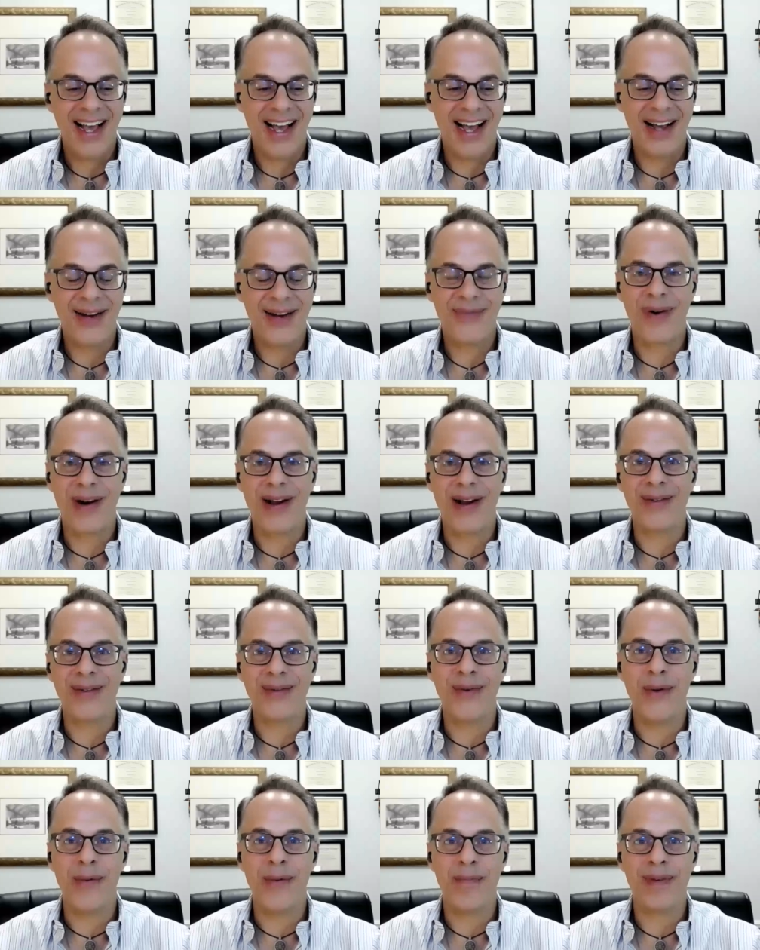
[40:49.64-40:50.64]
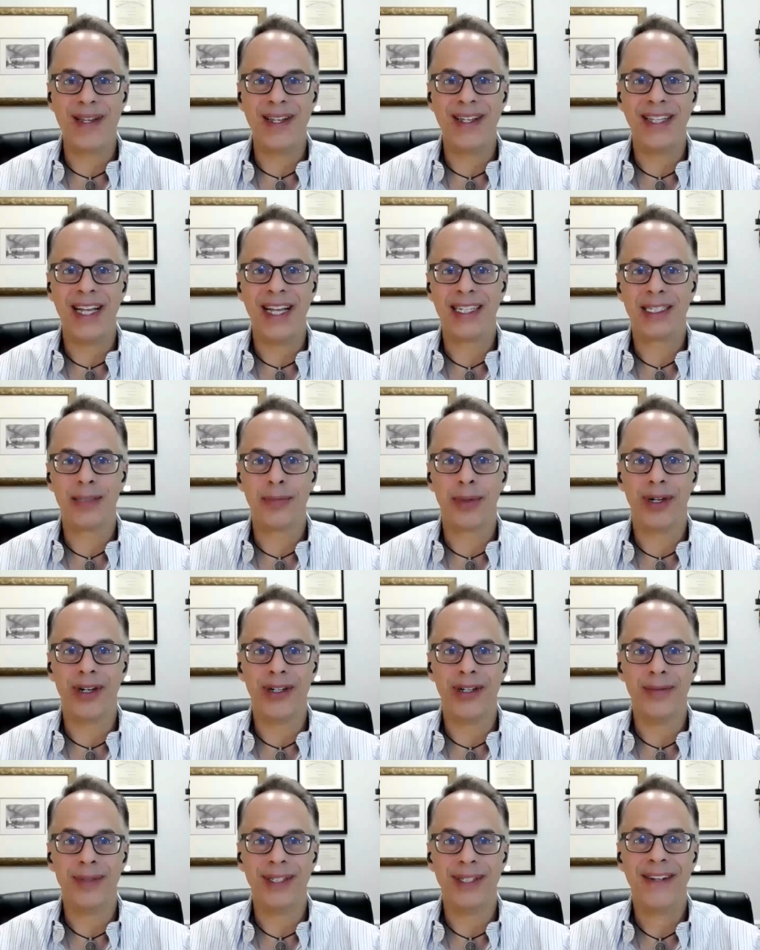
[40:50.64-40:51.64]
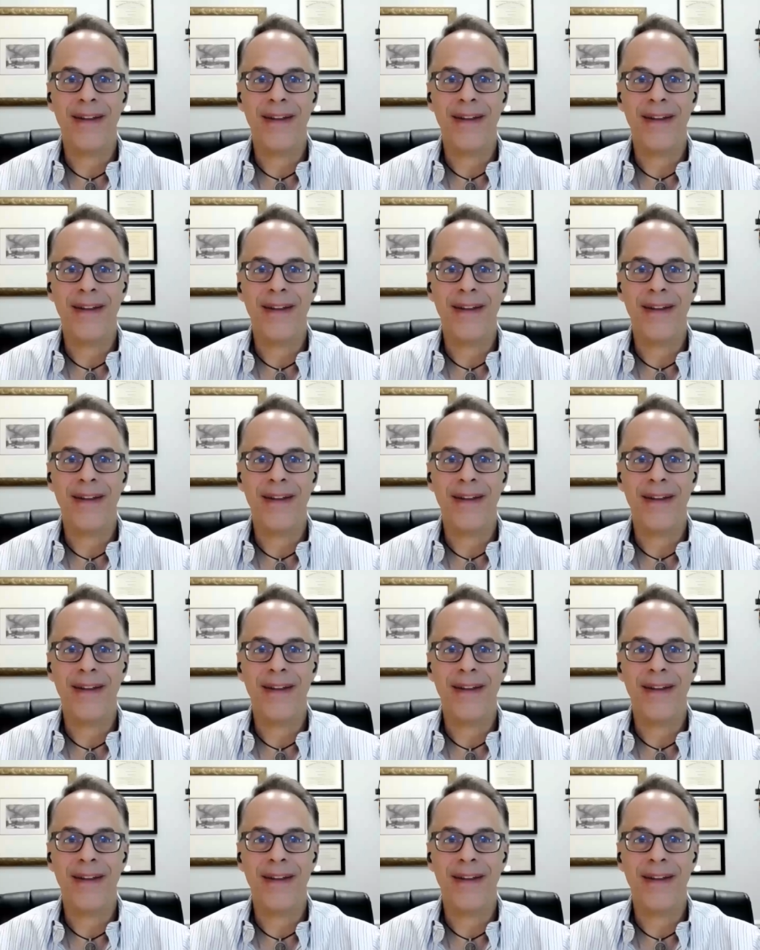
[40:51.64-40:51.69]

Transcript: I probably won't be in that department.